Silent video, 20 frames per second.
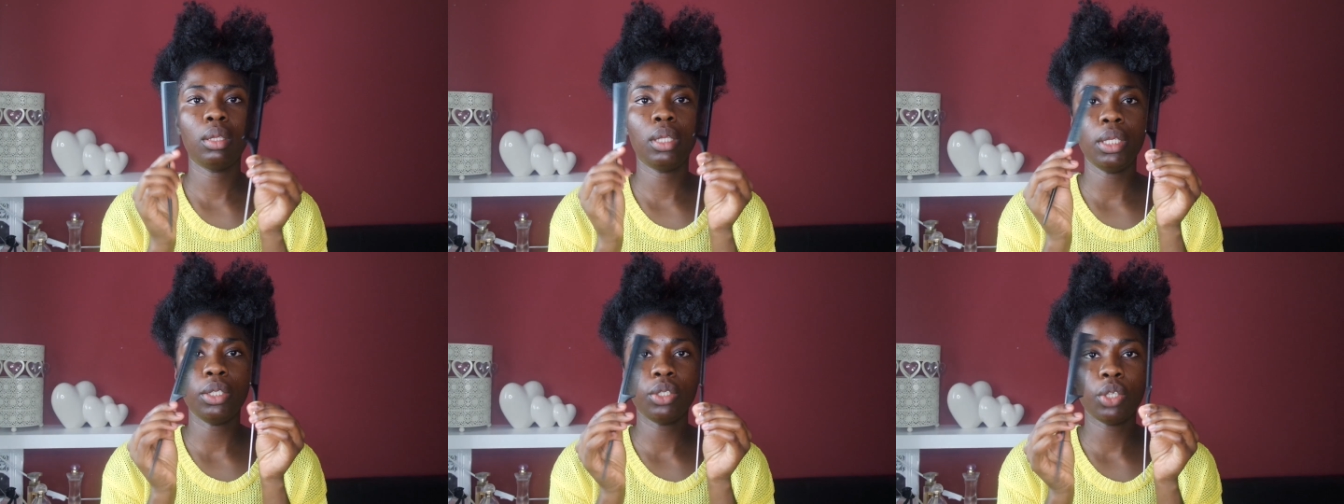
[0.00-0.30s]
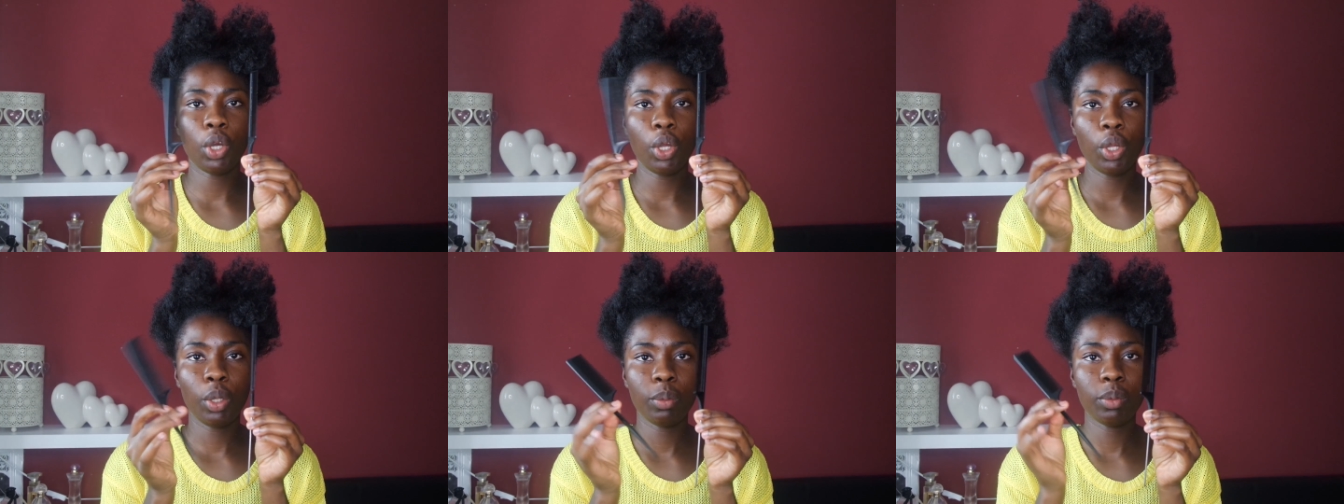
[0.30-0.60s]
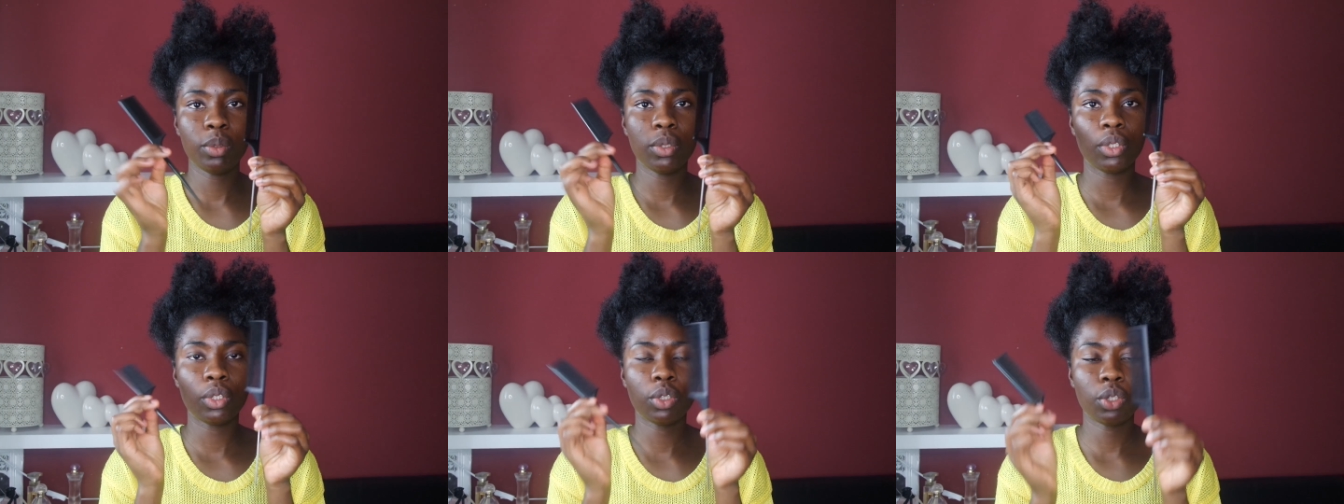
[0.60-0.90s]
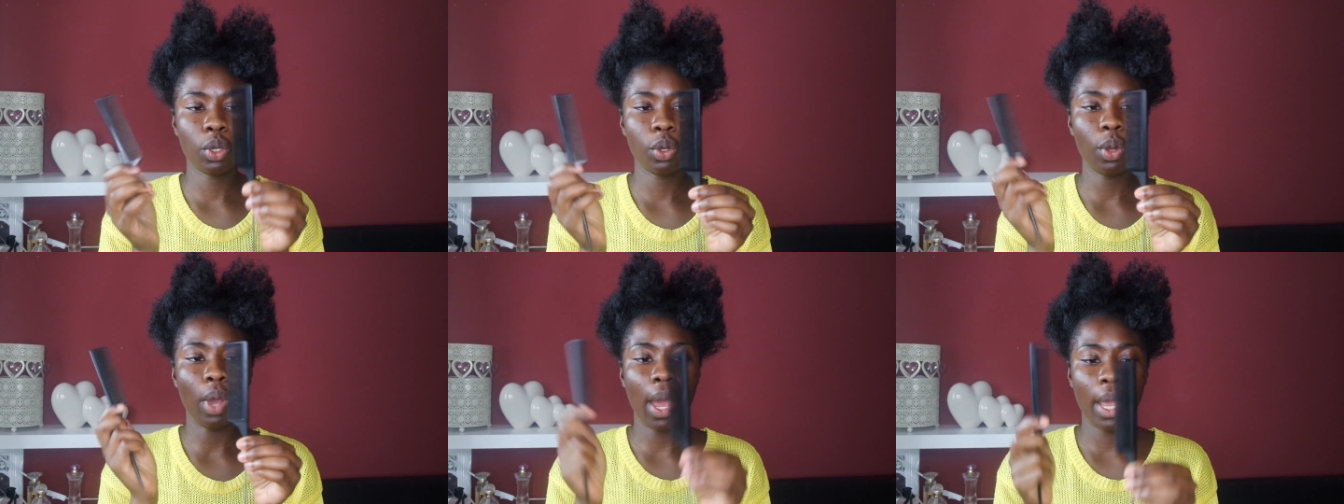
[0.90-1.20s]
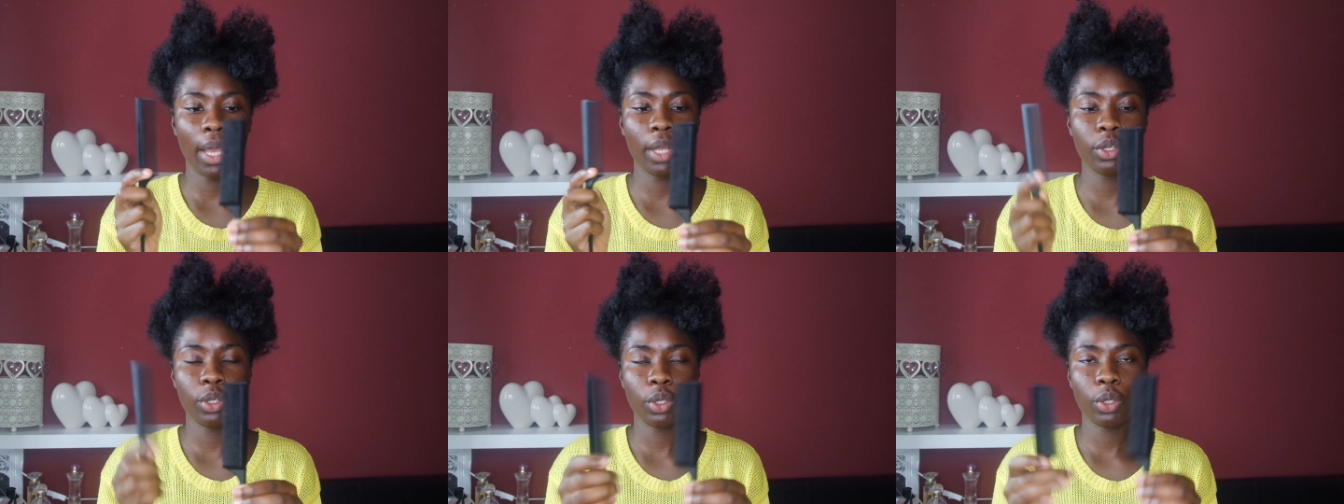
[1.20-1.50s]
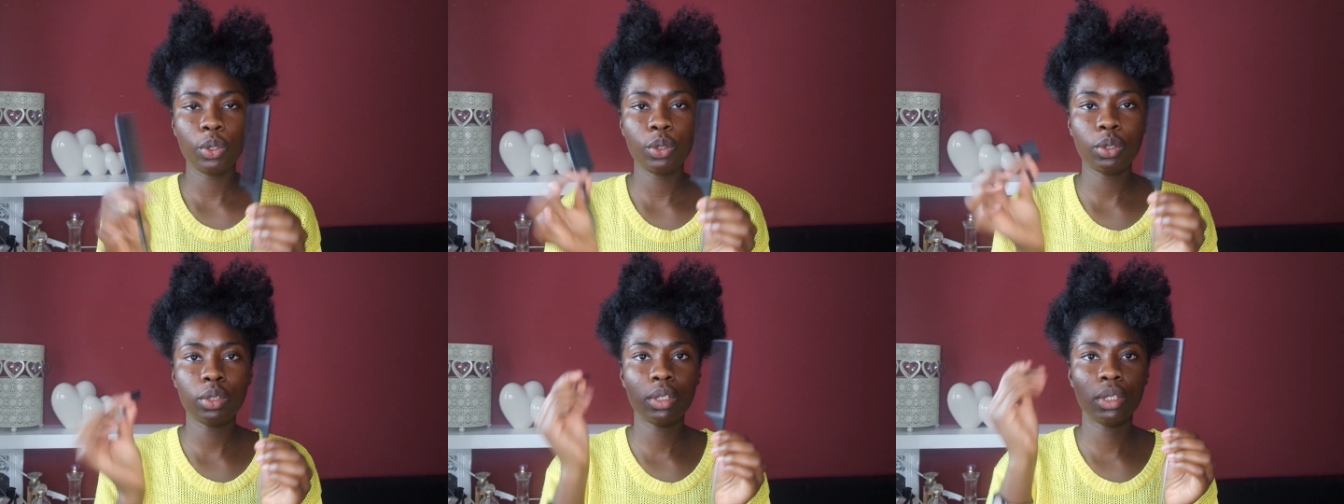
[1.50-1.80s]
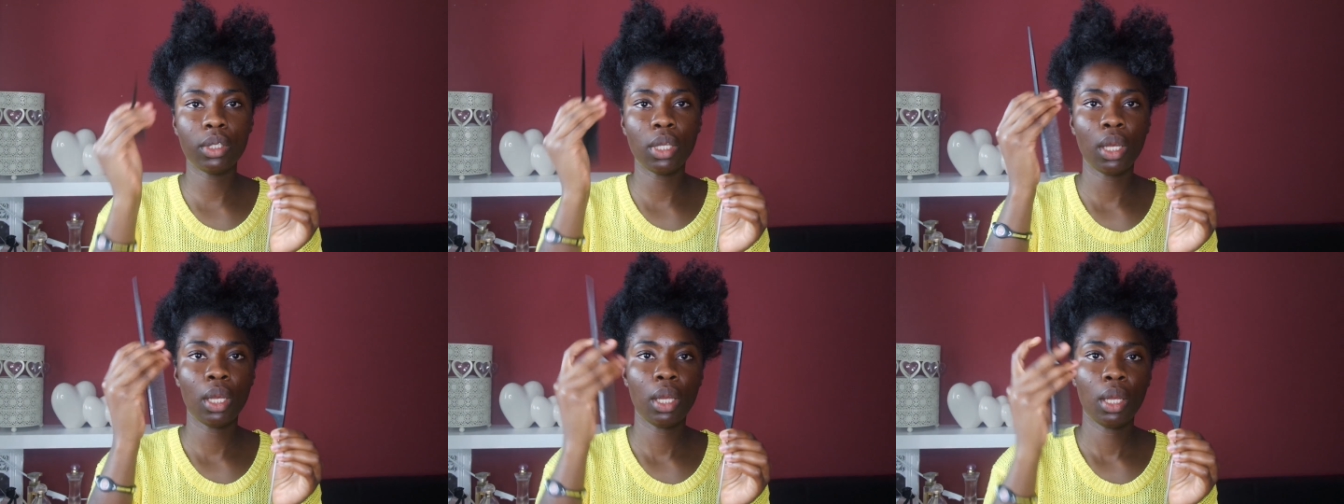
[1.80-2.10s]
these combs. So I
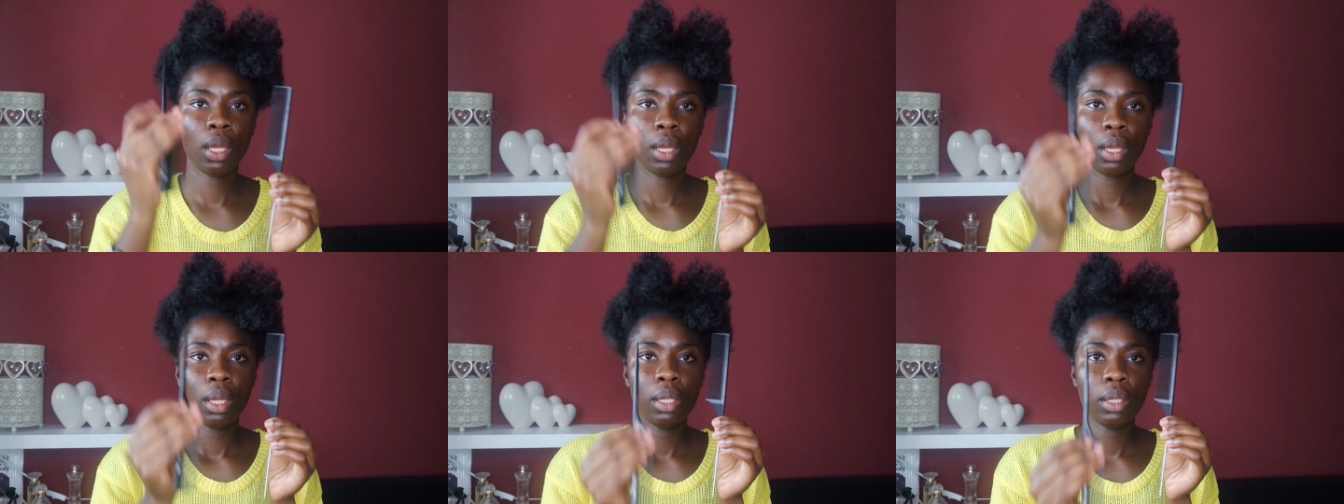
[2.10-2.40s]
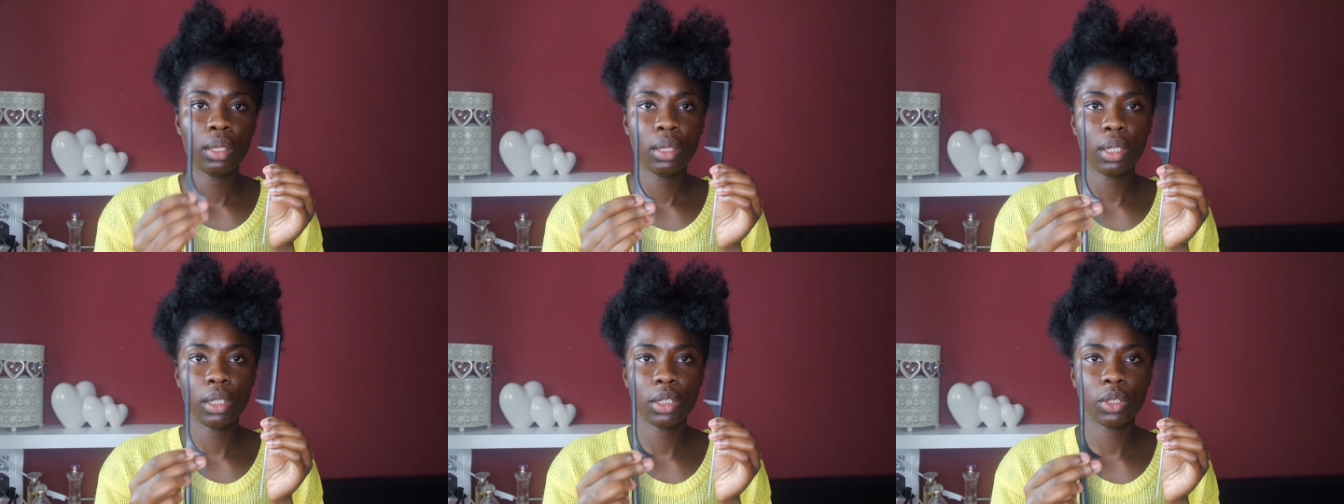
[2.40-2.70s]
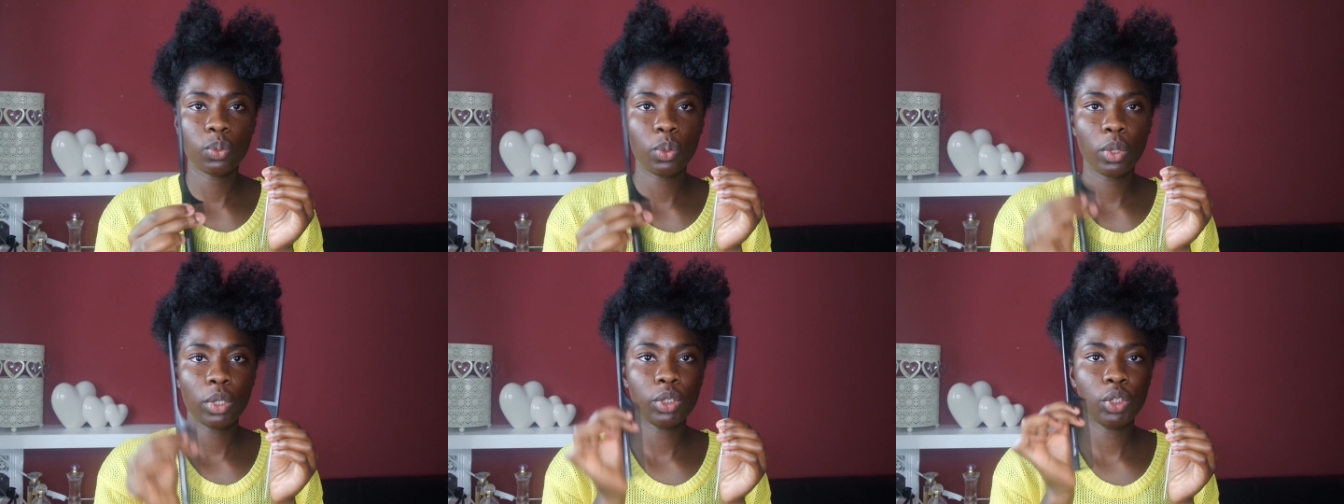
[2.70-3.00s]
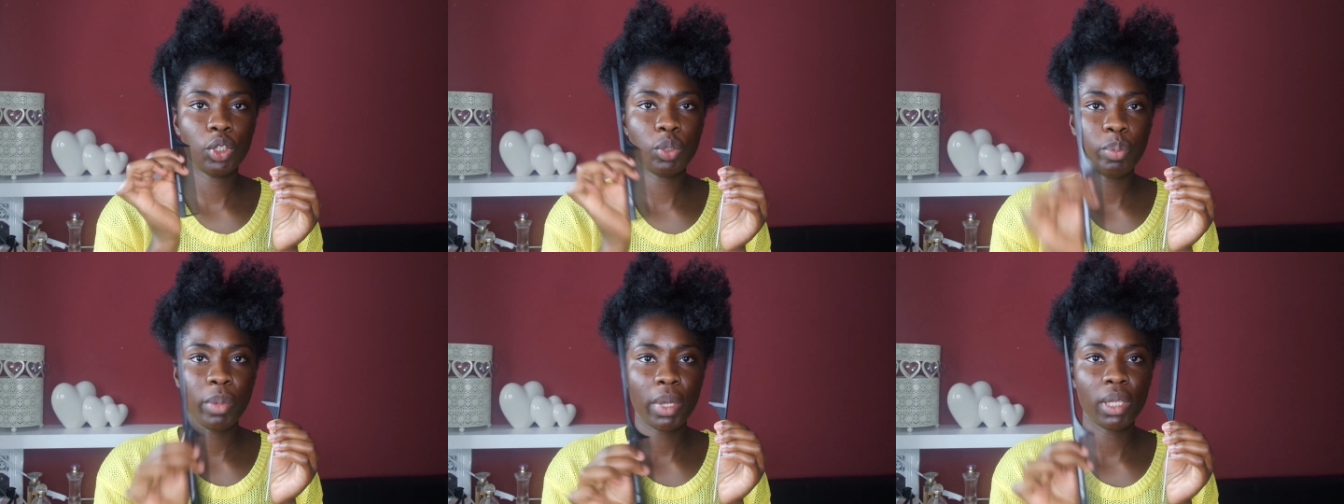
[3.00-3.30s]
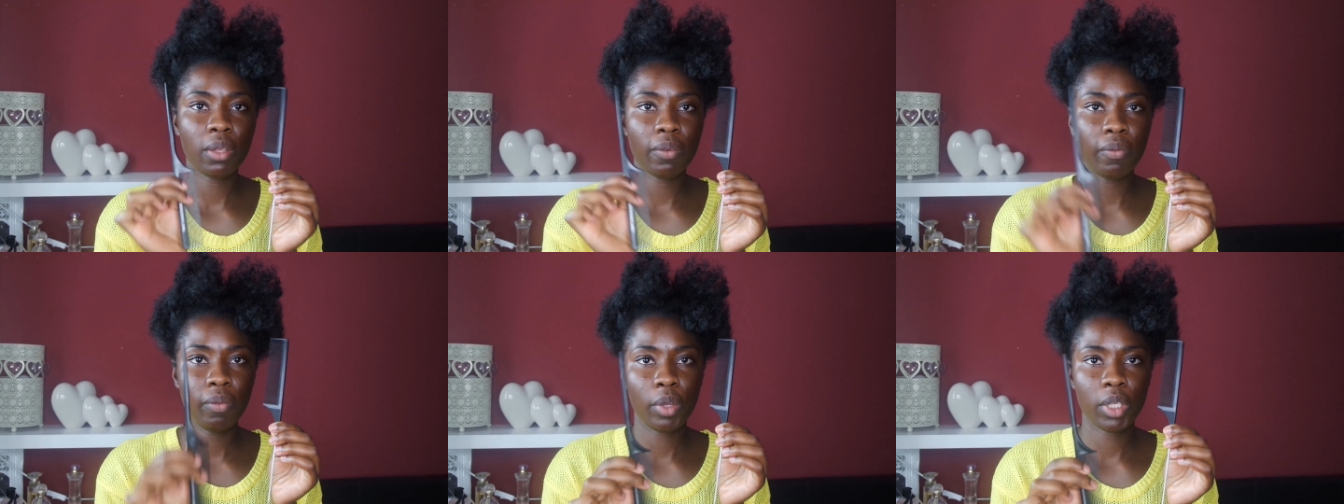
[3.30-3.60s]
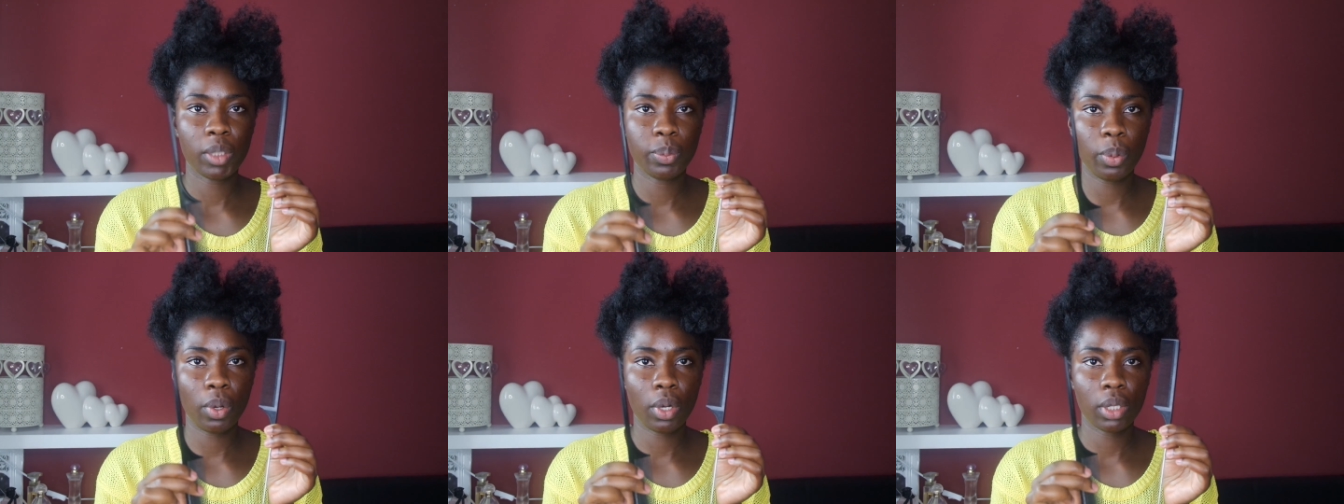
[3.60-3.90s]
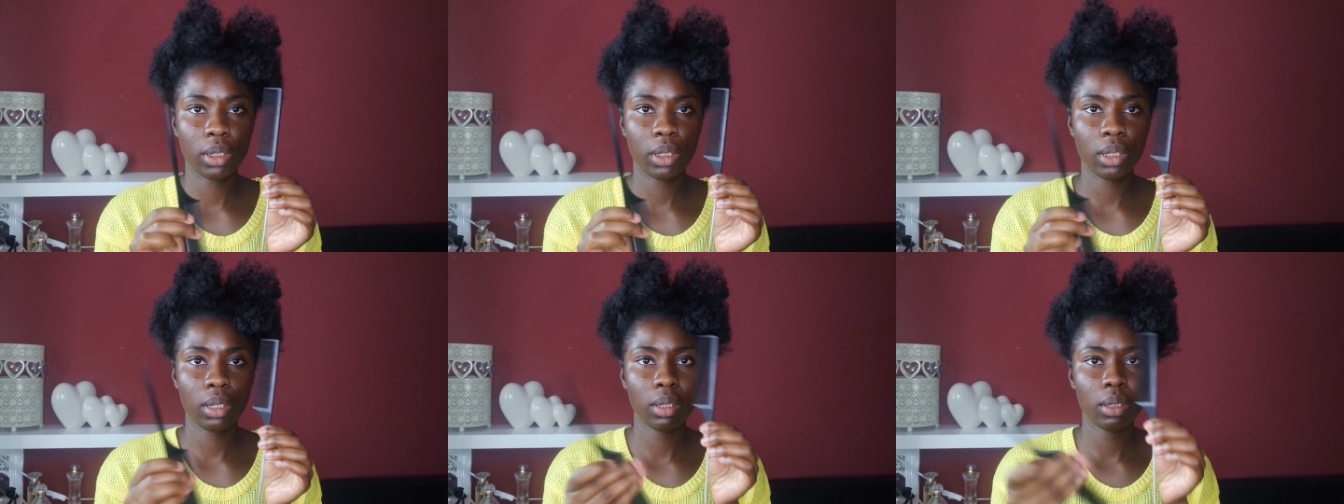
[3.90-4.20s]
use this one to make the first
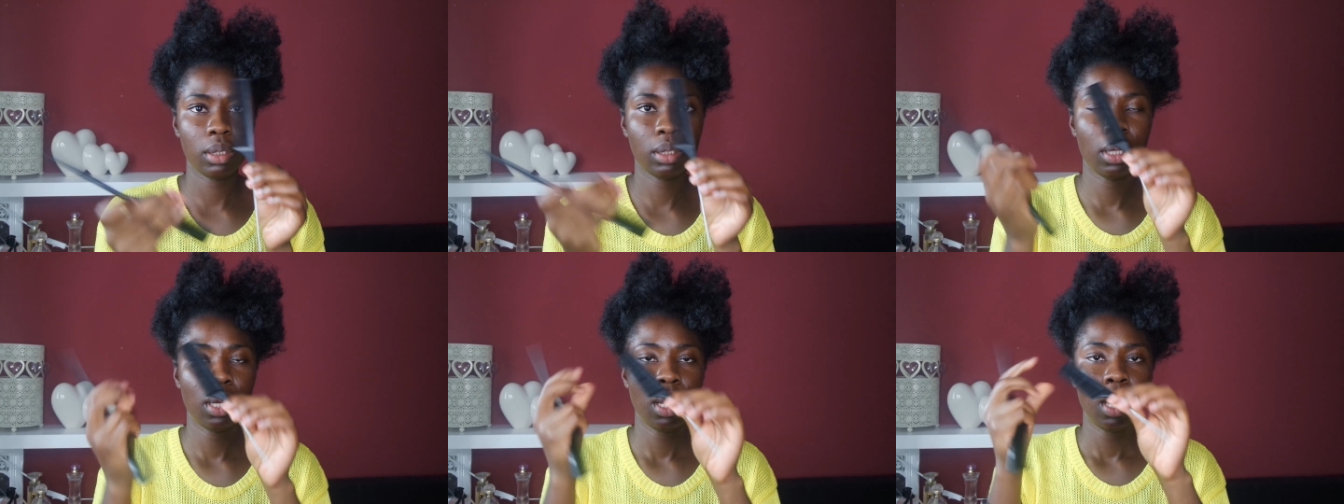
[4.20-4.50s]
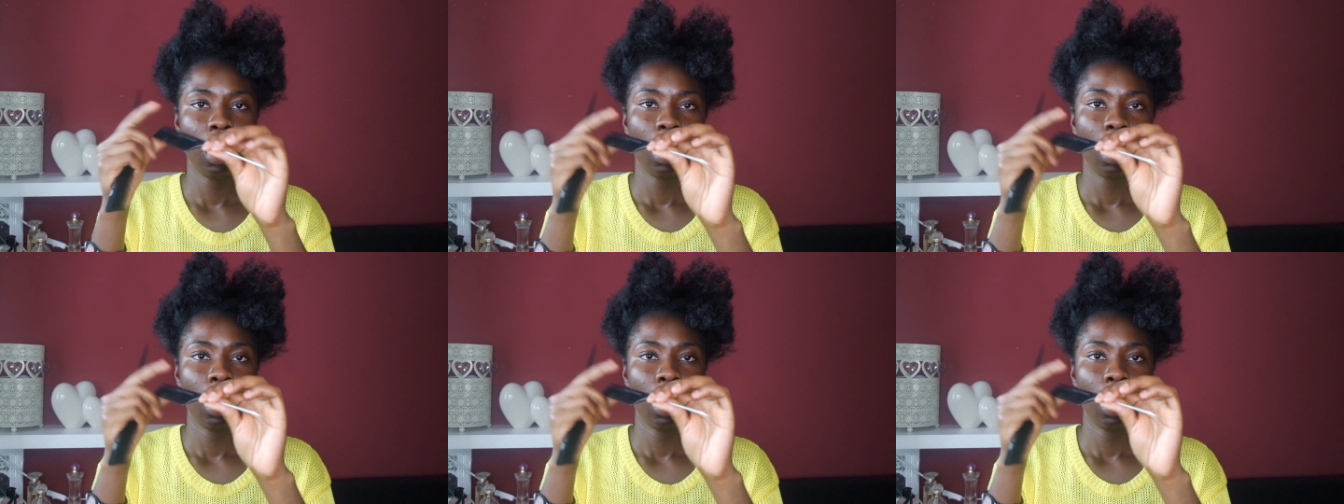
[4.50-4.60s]
pattern,